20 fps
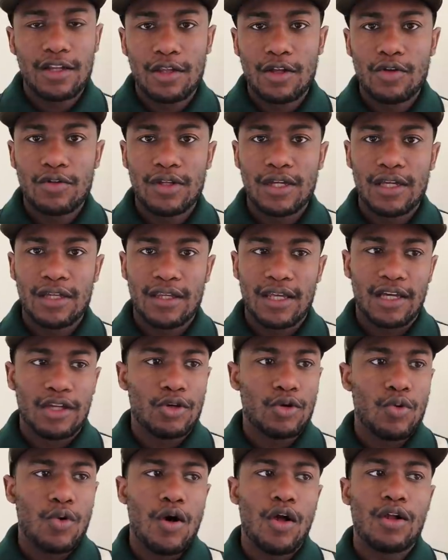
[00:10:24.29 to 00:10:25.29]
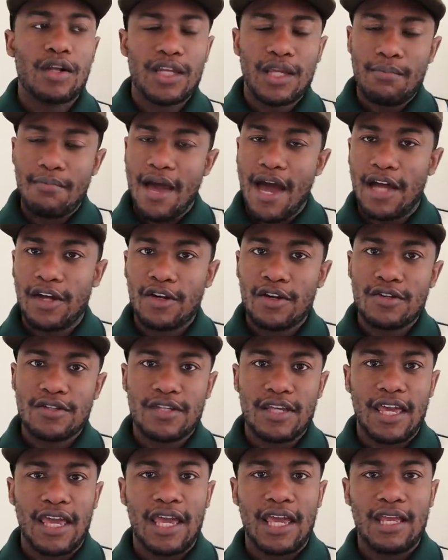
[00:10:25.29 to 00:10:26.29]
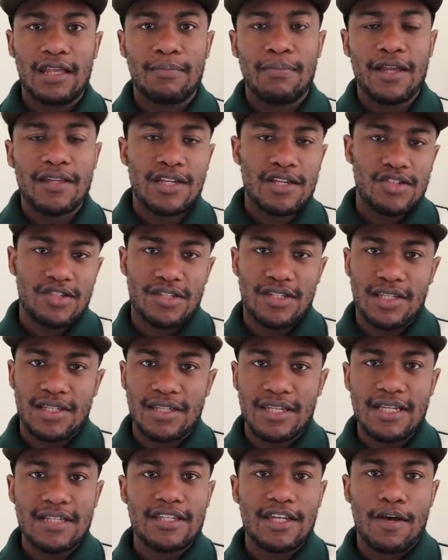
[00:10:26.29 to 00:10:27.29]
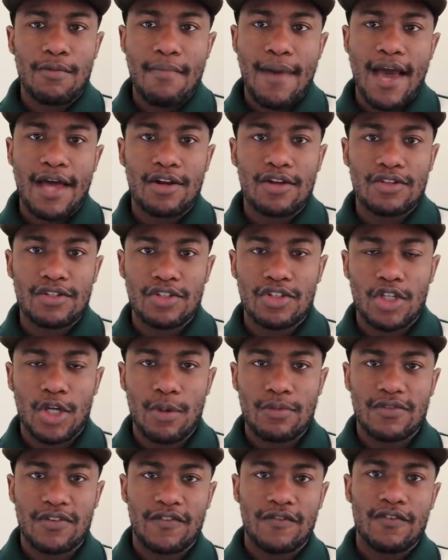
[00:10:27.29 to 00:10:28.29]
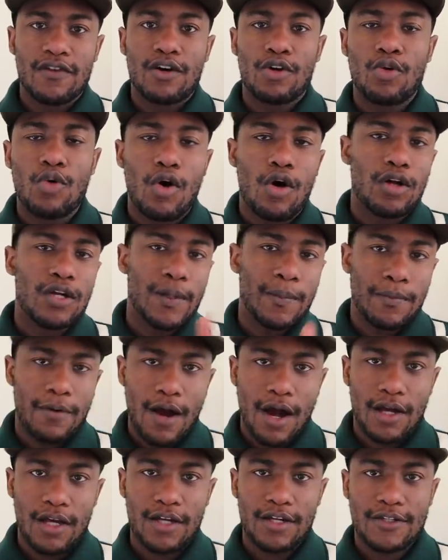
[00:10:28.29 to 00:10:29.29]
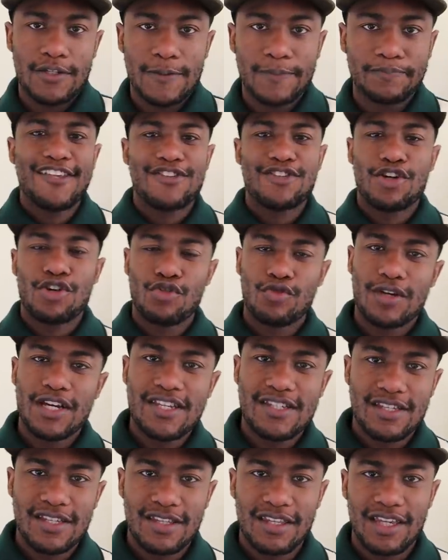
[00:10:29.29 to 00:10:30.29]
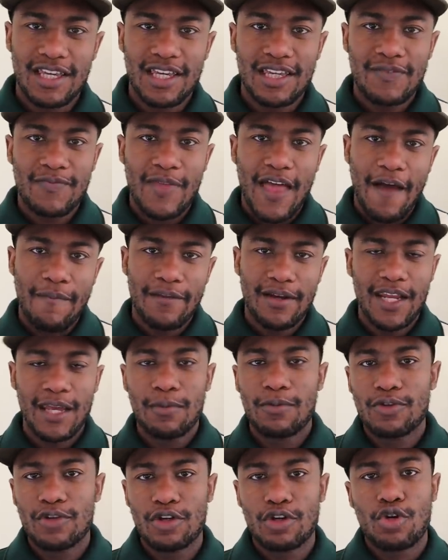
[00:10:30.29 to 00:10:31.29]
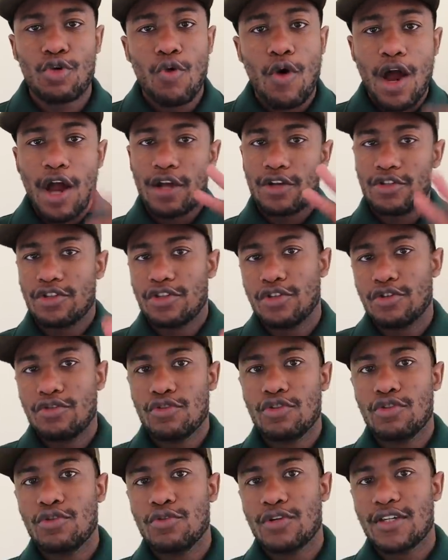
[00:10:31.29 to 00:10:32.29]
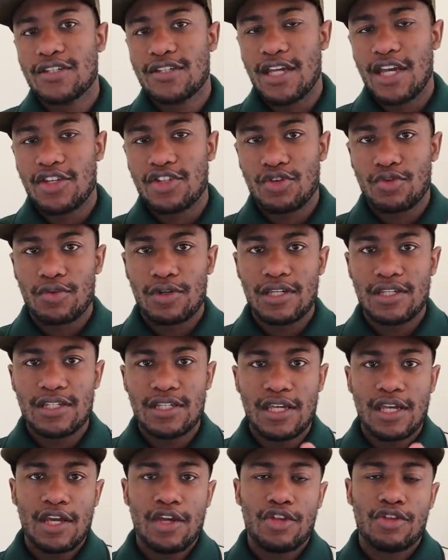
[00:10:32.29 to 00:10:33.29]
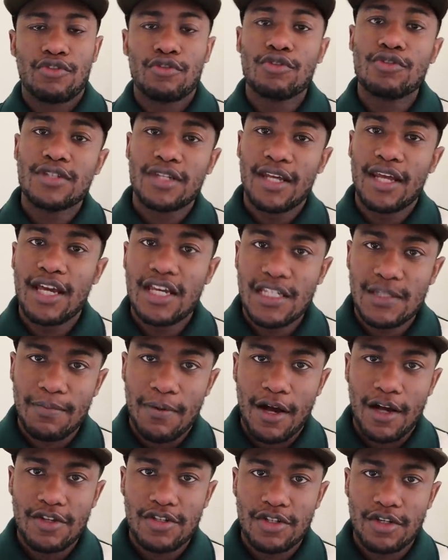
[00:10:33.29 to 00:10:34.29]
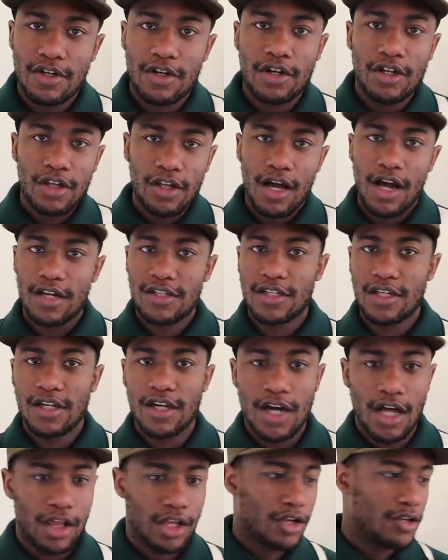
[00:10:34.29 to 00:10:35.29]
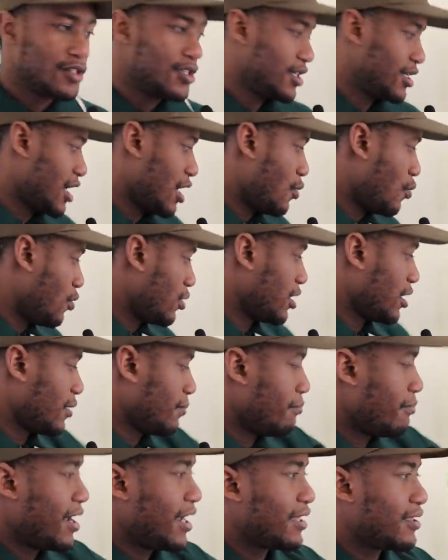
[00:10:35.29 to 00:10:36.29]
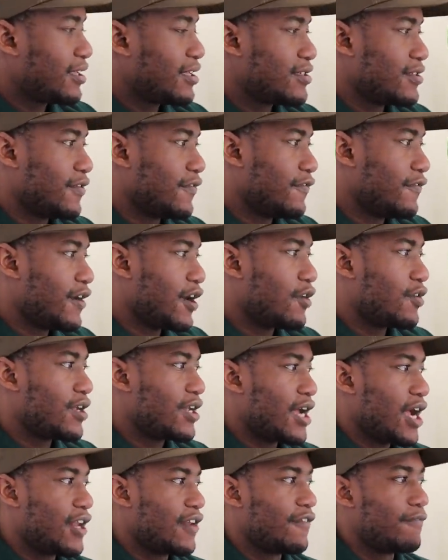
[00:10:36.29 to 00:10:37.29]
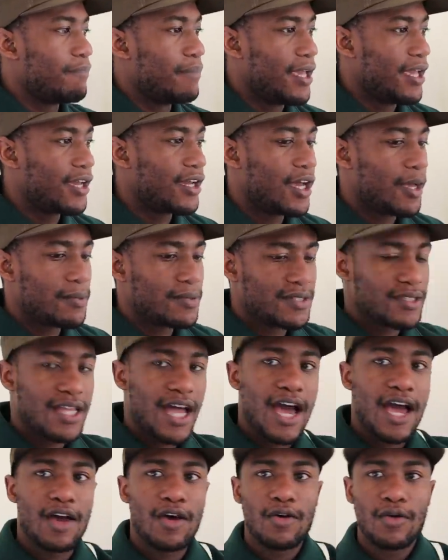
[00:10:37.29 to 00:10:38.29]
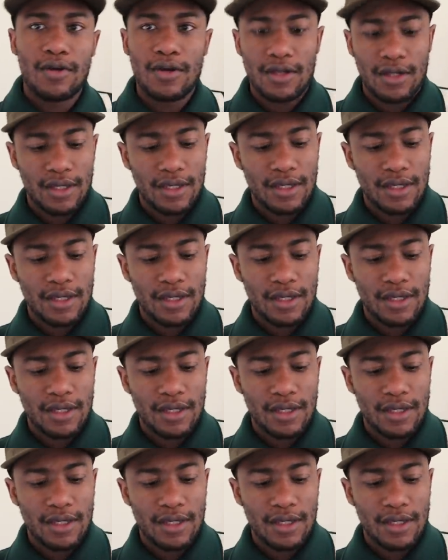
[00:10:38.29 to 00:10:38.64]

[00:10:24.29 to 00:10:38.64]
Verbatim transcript: clothing, like quality matters and attention to detail matters in terms of quality products. And so recently, I've been able to acquire two new accessories through today's sponsor, Clocks and Colours, and I want to make this a very kind of pickup style